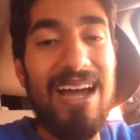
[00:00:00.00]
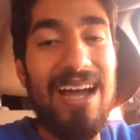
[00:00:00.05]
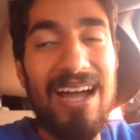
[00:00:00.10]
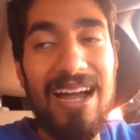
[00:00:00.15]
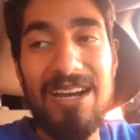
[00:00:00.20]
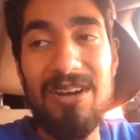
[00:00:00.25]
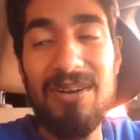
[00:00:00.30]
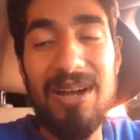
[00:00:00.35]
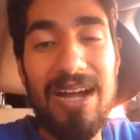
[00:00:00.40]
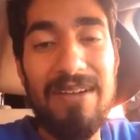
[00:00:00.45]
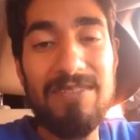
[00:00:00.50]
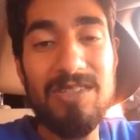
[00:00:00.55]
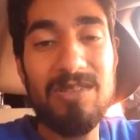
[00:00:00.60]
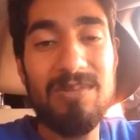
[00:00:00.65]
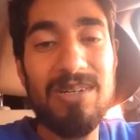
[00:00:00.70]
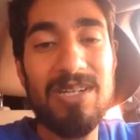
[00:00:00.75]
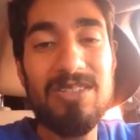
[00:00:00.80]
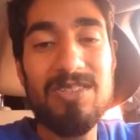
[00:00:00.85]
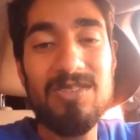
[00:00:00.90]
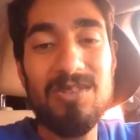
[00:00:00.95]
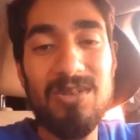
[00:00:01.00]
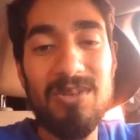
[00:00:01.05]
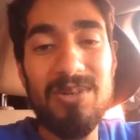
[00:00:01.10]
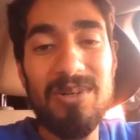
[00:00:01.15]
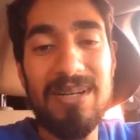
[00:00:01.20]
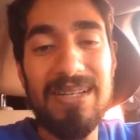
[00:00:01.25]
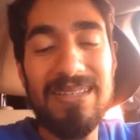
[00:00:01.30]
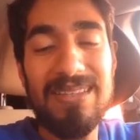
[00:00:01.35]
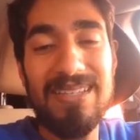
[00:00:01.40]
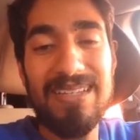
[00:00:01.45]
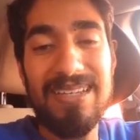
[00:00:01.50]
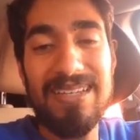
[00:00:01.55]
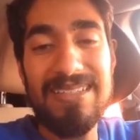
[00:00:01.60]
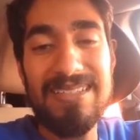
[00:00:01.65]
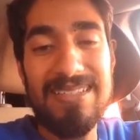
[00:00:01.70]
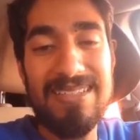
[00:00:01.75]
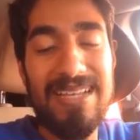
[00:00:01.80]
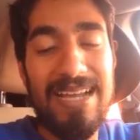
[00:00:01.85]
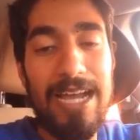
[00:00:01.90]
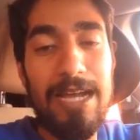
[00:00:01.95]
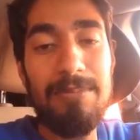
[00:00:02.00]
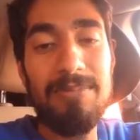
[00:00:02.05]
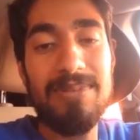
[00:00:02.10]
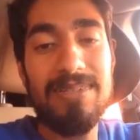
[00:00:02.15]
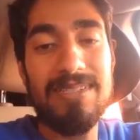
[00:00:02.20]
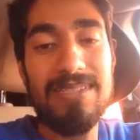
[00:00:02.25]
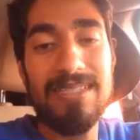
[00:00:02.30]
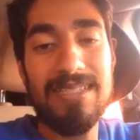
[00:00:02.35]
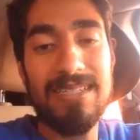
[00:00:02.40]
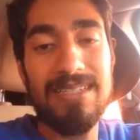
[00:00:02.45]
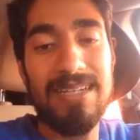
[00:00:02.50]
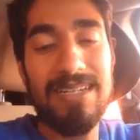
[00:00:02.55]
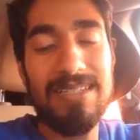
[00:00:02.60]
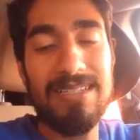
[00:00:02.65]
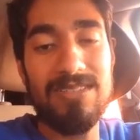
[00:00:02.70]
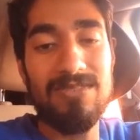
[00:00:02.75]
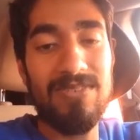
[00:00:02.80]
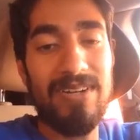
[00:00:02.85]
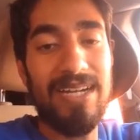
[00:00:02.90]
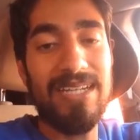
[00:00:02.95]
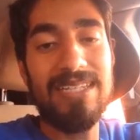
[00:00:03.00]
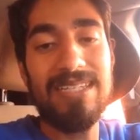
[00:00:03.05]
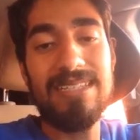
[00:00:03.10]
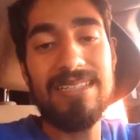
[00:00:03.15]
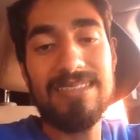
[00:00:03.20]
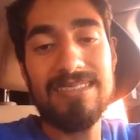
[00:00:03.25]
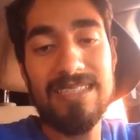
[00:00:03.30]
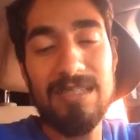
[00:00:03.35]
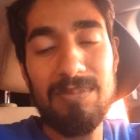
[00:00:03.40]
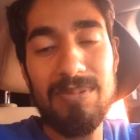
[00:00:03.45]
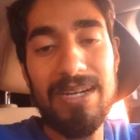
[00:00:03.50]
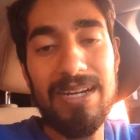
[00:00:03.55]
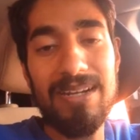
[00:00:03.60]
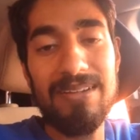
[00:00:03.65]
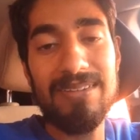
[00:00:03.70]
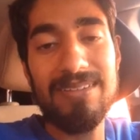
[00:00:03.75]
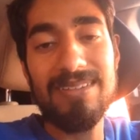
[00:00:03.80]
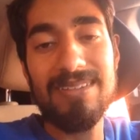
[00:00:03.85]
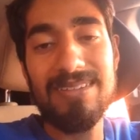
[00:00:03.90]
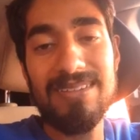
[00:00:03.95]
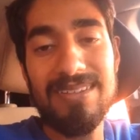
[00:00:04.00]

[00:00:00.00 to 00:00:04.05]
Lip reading: I don't have to run a store or anything. It just happens, and then I just find it, ship it out.